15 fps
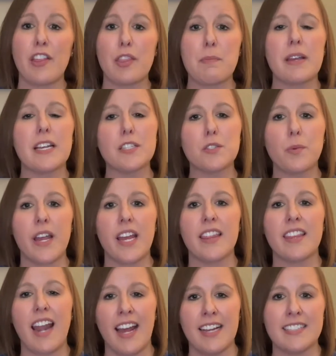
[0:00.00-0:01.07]
the biggest way
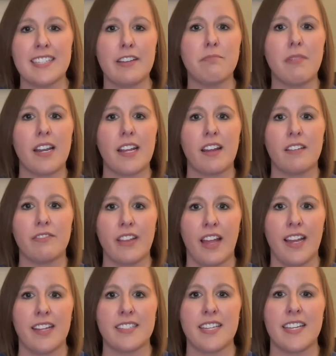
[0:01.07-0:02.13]
that I save money on
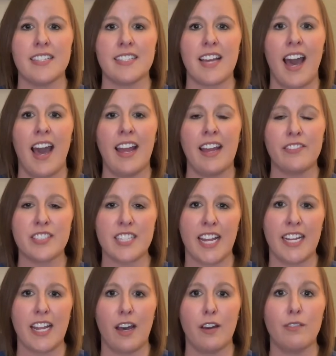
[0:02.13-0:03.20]
flights is I have
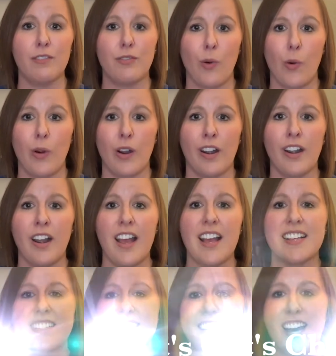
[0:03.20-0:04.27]
signed up for
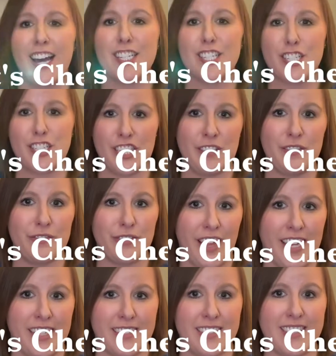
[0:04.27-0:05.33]
Scott's Cheap
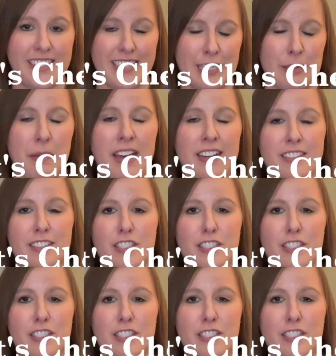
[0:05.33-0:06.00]
Flights emails.